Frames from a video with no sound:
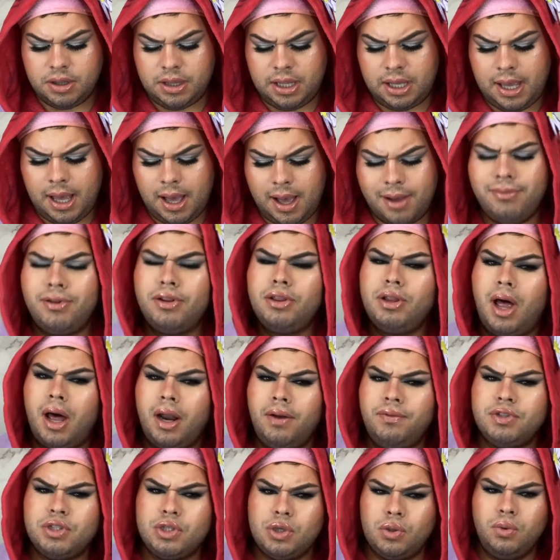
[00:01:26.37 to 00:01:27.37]
They have a lot
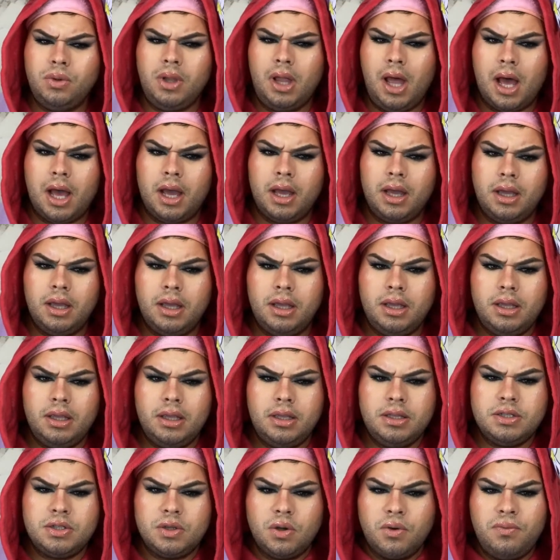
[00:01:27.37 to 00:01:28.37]
of Tula
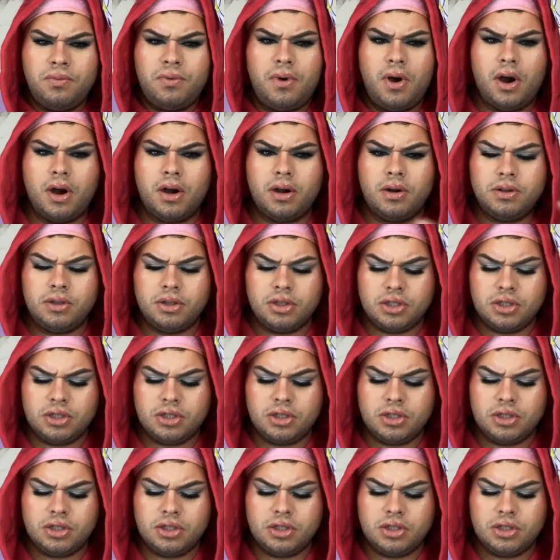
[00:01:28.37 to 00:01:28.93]
so far.